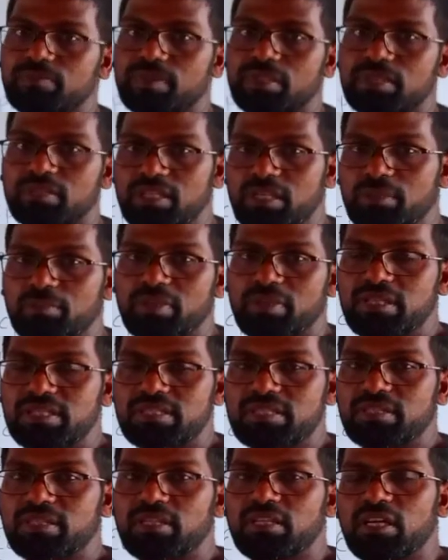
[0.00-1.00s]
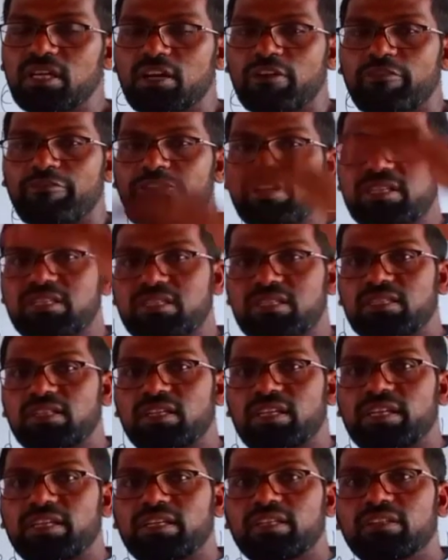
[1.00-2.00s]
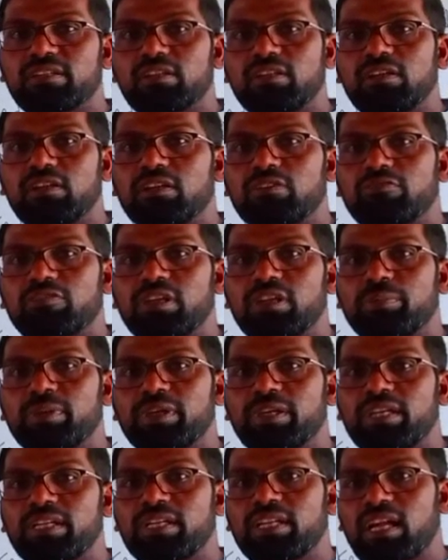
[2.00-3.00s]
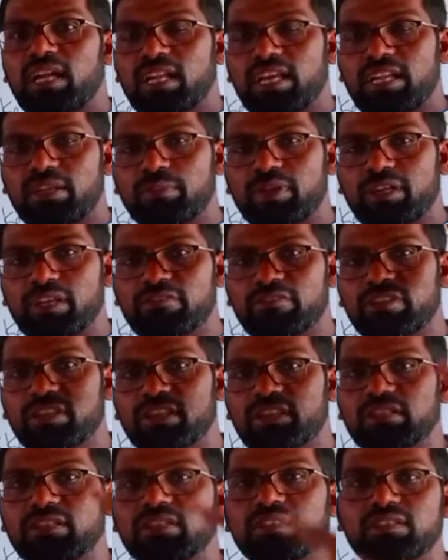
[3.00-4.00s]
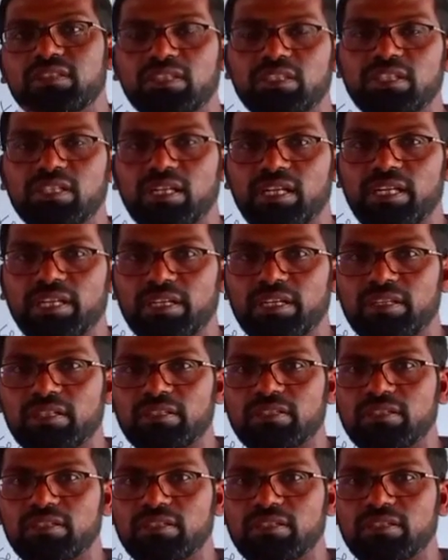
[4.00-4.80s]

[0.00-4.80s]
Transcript: That means first layer will be in alignment with third layer.